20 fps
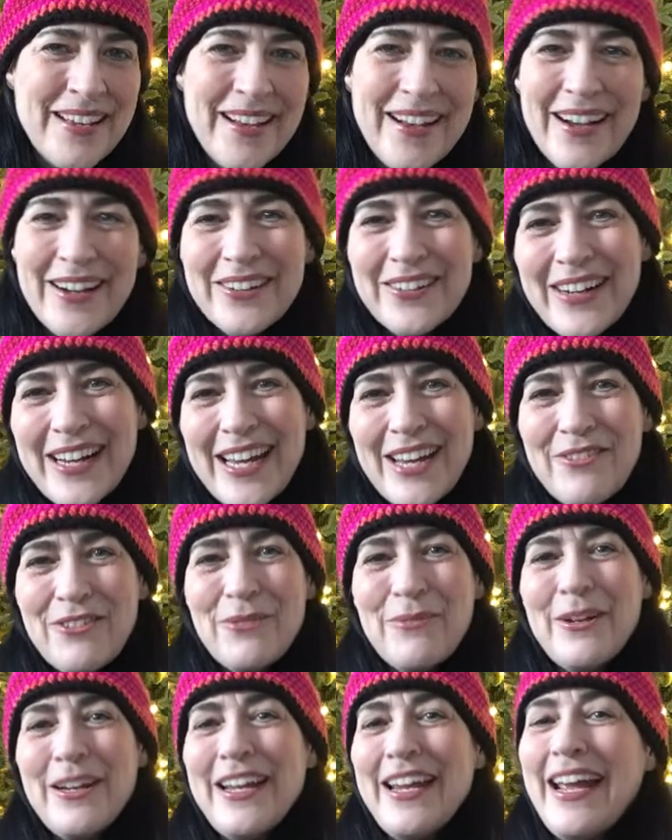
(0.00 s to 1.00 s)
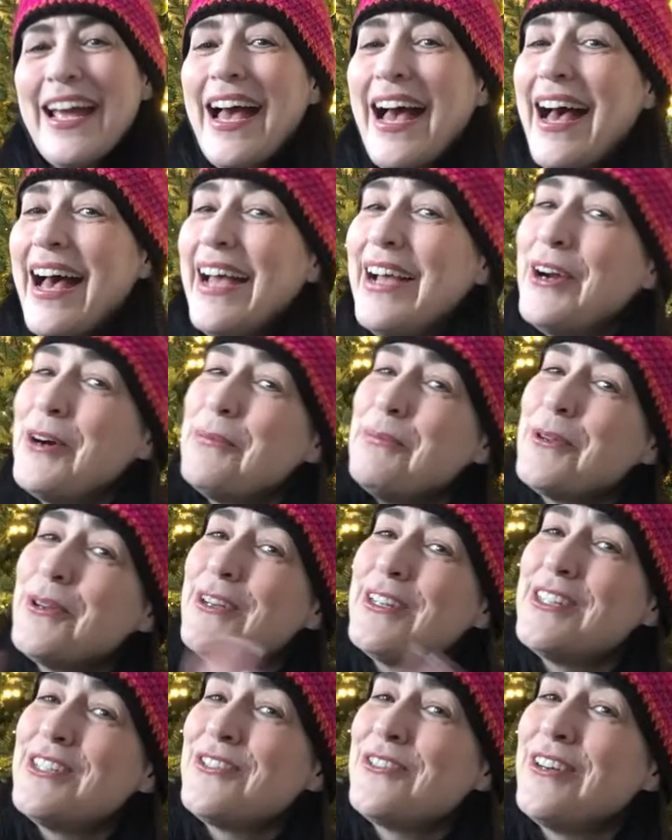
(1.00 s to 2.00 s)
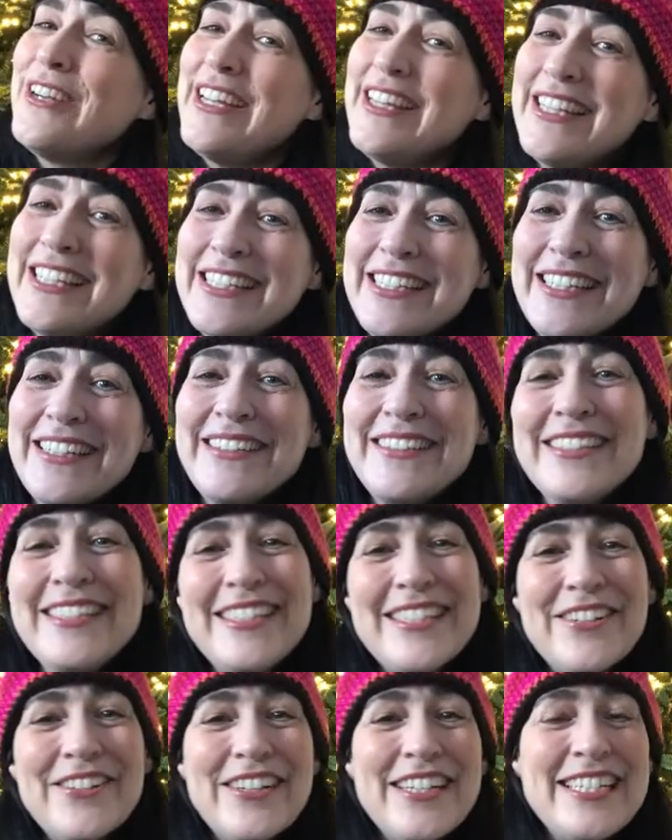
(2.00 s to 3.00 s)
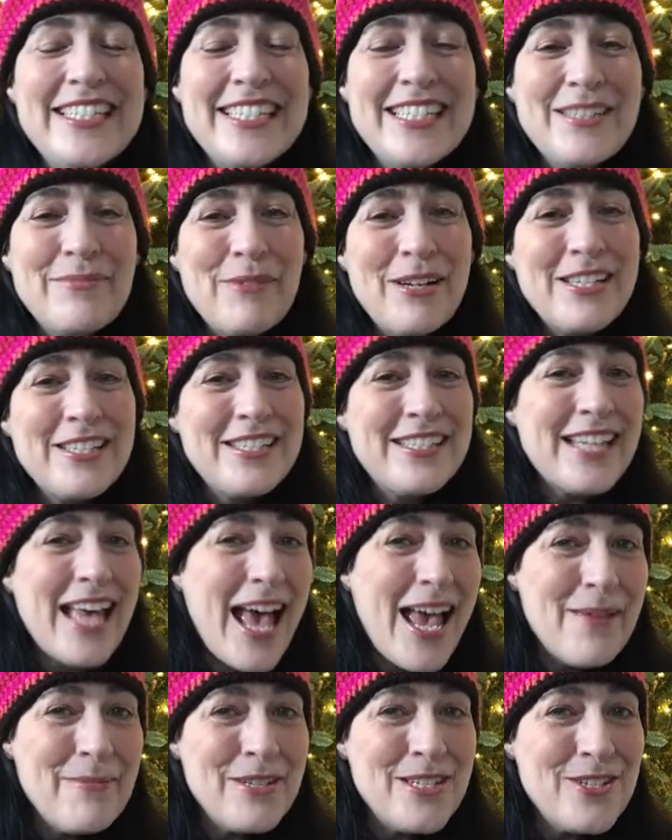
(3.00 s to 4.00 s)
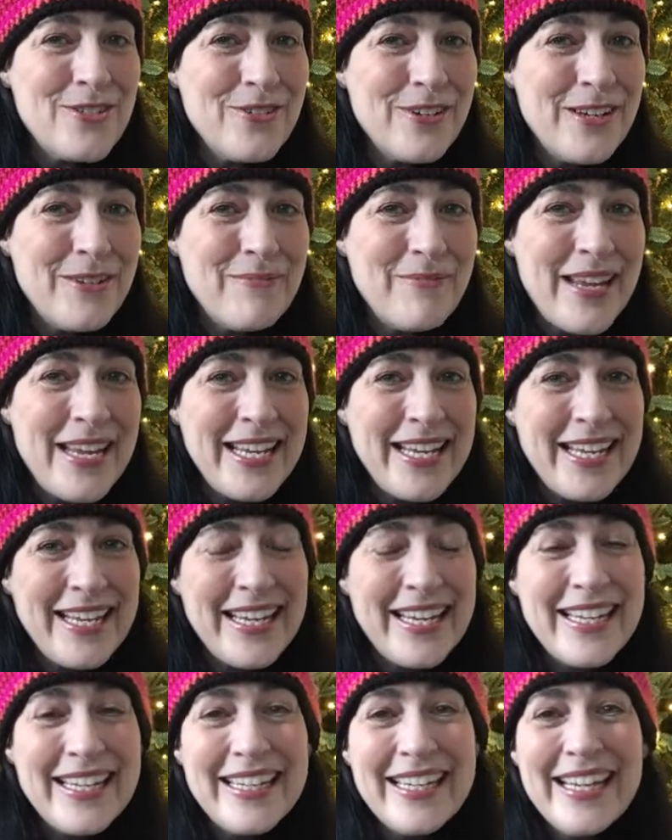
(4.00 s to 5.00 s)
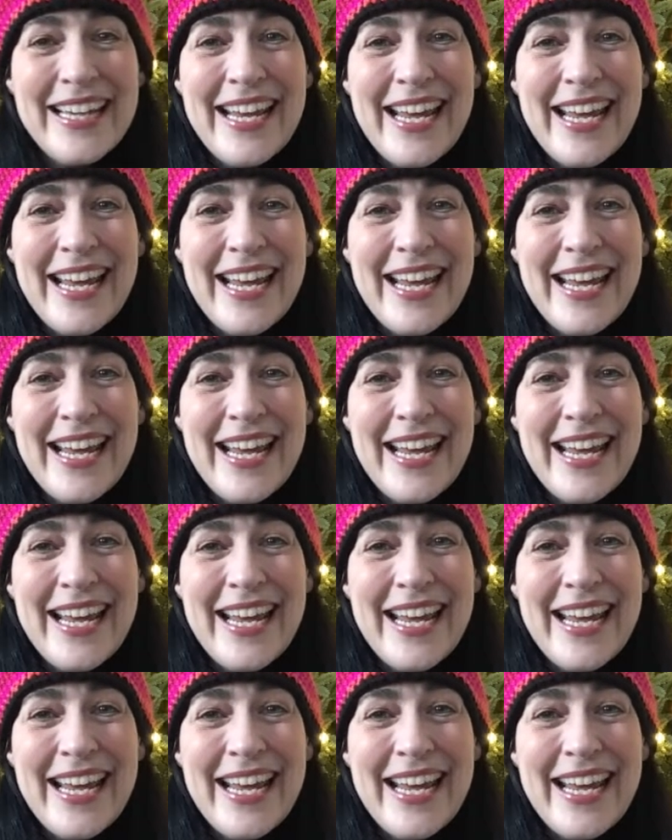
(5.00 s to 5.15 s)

All right, everybody, I hope you're enjoying this little series as much as I'm enjoying making it.